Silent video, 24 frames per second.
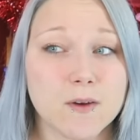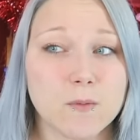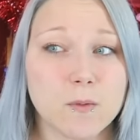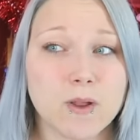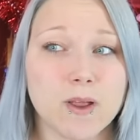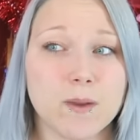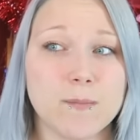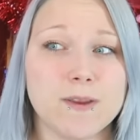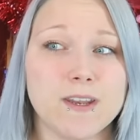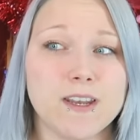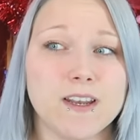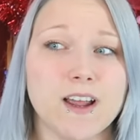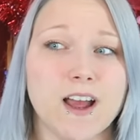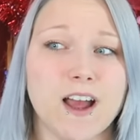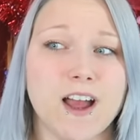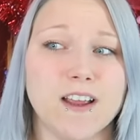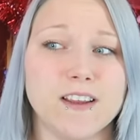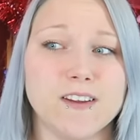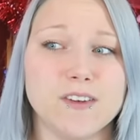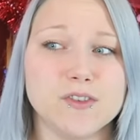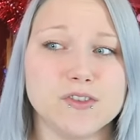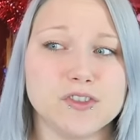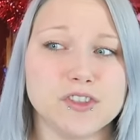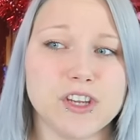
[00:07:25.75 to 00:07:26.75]
Well, I mean, I
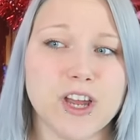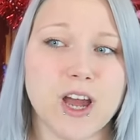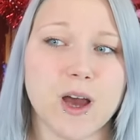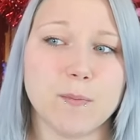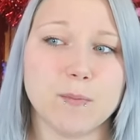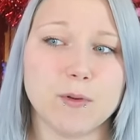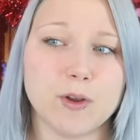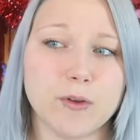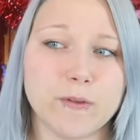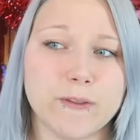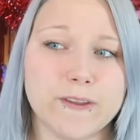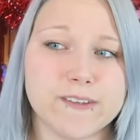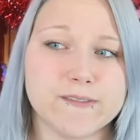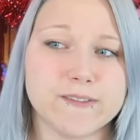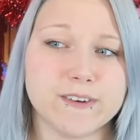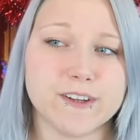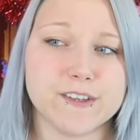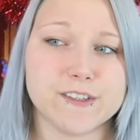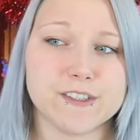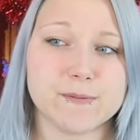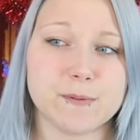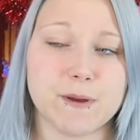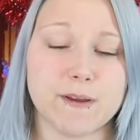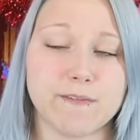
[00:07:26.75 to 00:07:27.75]
usually upload these
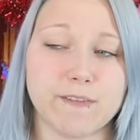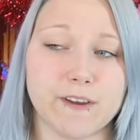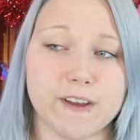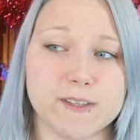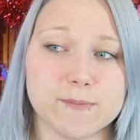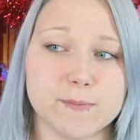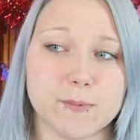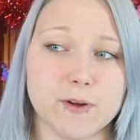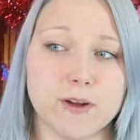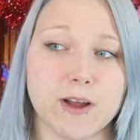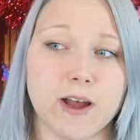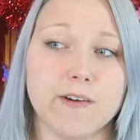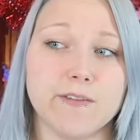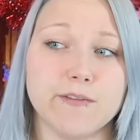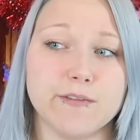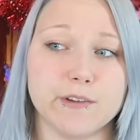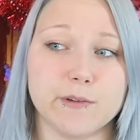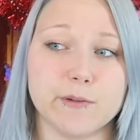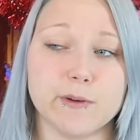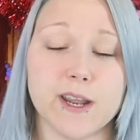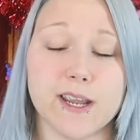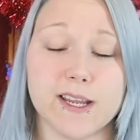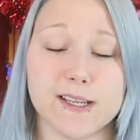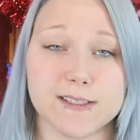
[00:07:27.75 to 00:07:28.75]
videos to my Facebook a
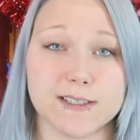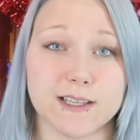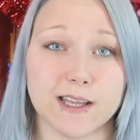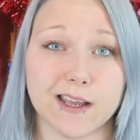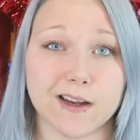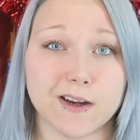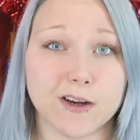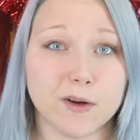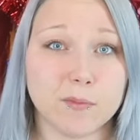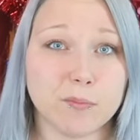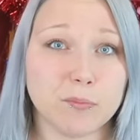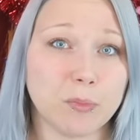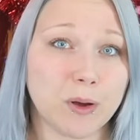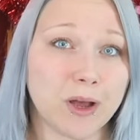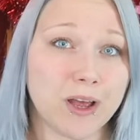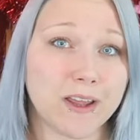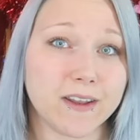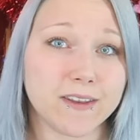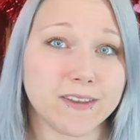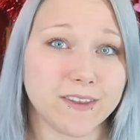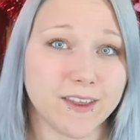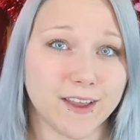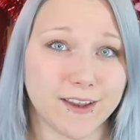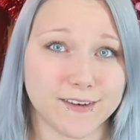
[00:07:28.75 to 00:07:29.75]
few days later,
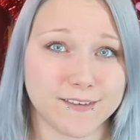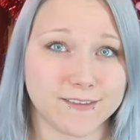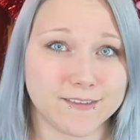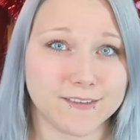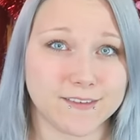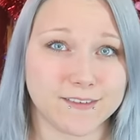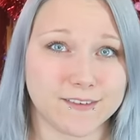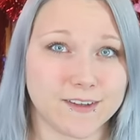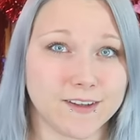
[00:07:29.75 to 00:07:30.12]
but that